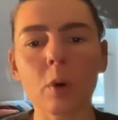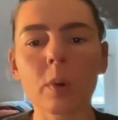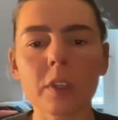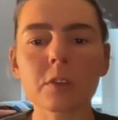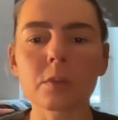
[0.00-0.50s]

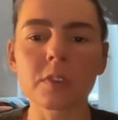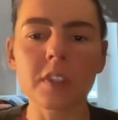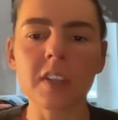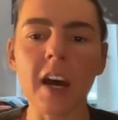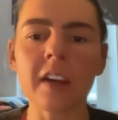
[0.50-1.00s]
going through
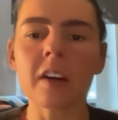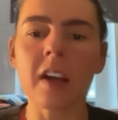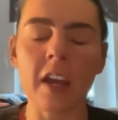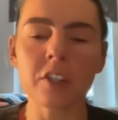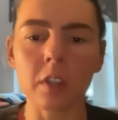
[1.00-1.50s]
these higher
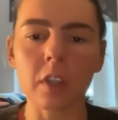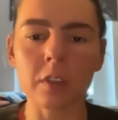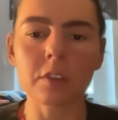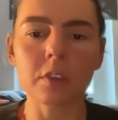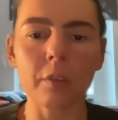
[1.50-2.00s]

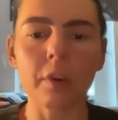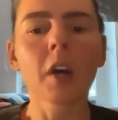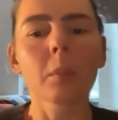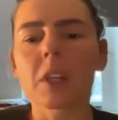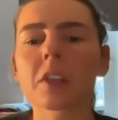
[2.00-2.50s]
echelons of
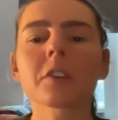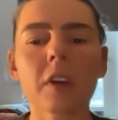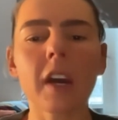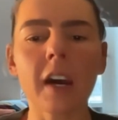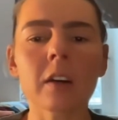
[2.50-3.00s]

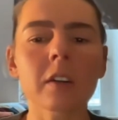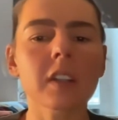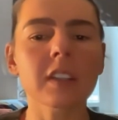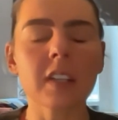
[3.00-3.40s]
military hierarchy,